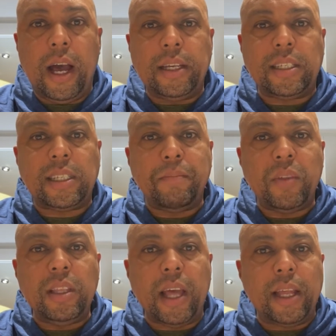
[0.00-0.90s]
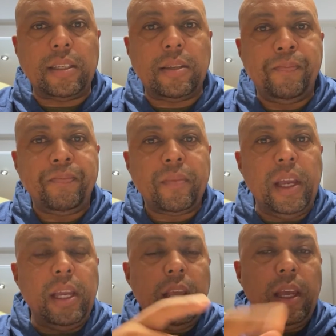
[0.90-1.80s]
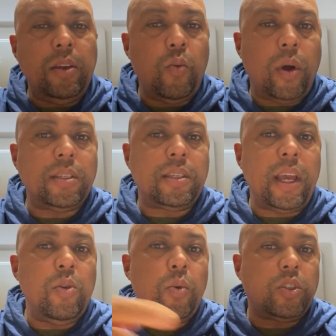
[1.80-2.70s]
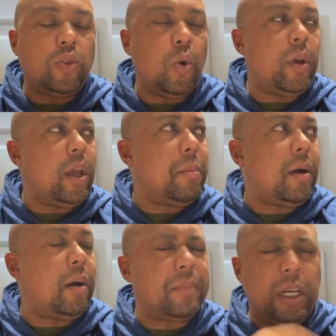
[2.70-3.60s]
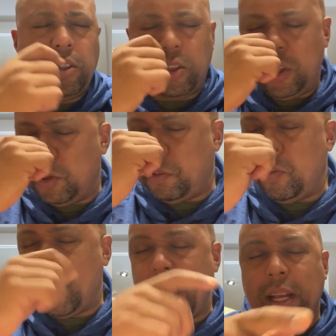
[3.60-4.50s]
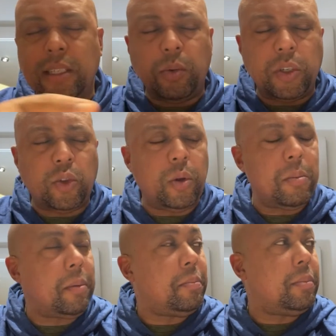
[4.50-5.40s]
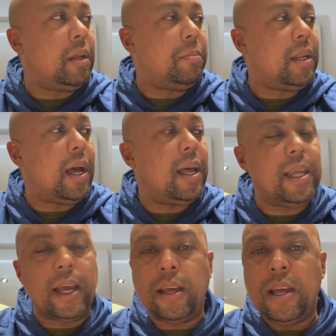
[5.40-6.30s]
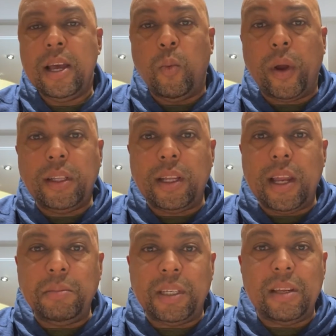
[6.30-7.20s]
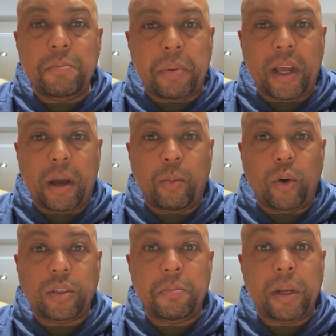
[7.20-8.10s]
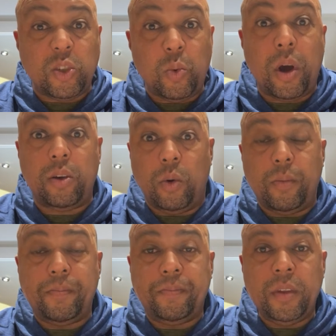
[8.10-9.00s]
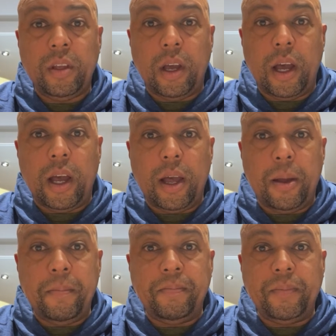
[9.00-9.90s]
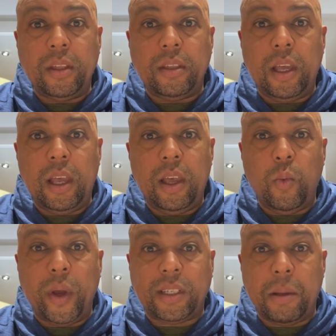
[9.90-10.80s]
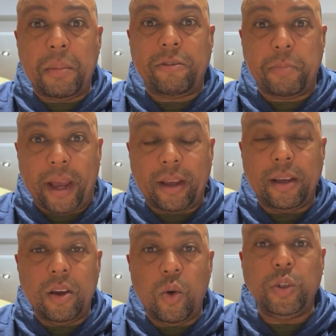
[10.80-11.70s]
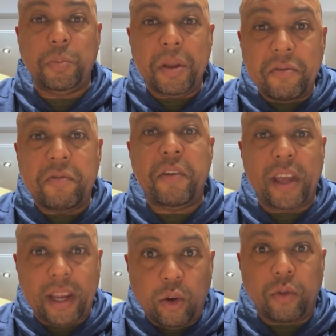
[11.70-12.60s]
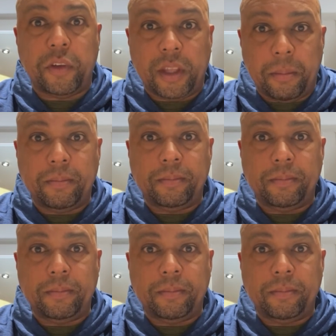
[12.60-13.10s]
Something that in what Zayn was talking about, in what Alistair was talking about a bit earlier, one of the names he didn't bring up was Matsuaku, the West Ham left back, who's been very good for them.